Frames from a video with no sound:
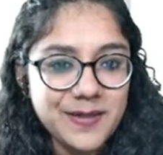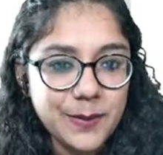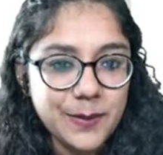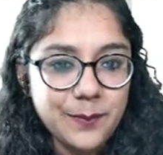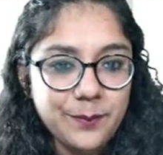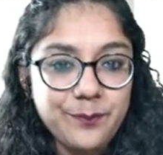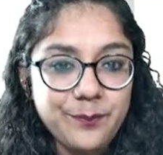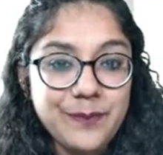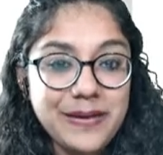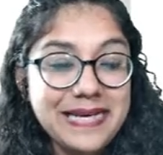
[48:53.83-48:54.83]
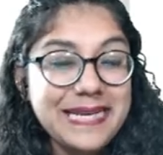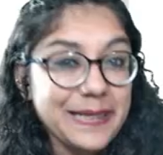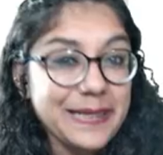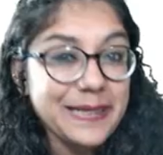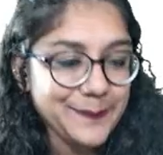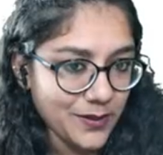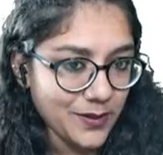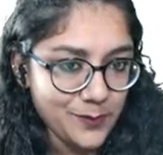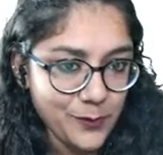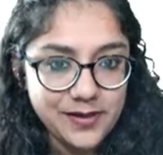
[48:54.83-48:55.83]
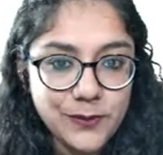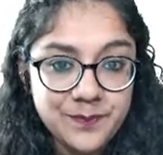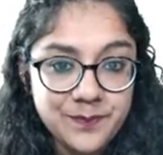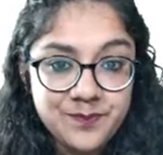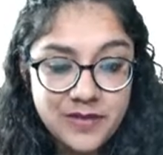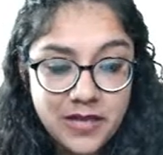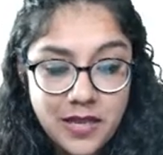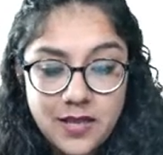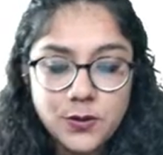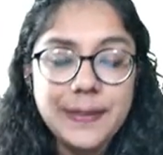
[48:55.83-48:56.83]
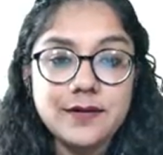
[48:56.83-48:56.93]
Building block model. Cool. So over here,